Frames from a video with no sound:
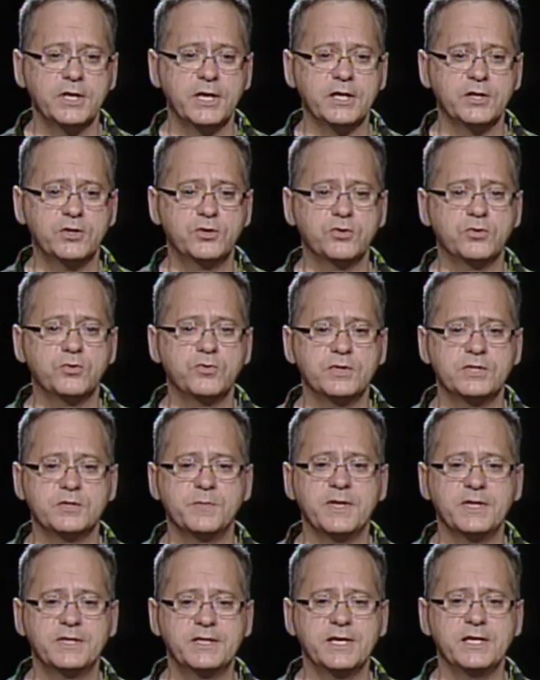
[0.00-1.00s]
NATO is
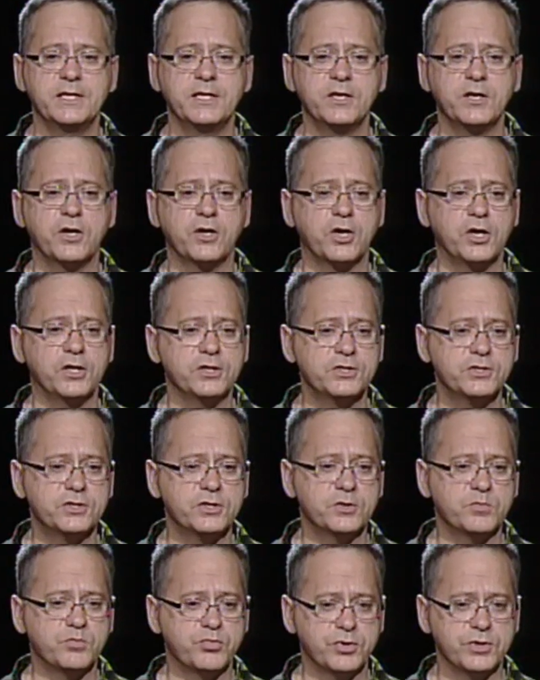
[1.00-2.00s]
maintaining a
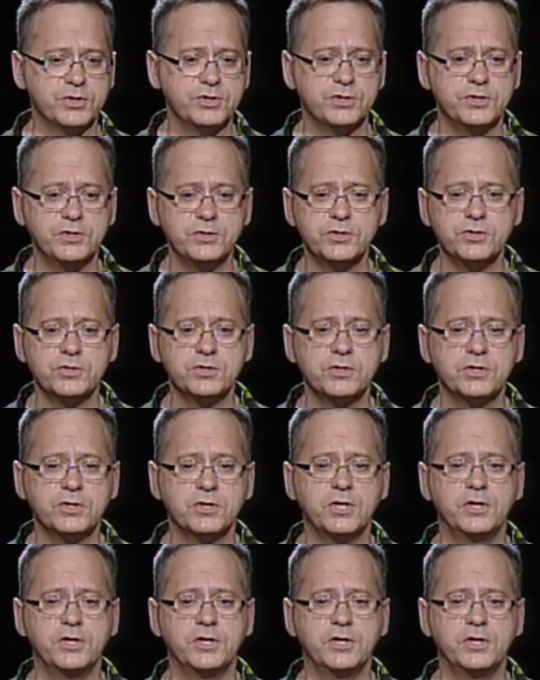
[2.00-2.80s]
constant presence,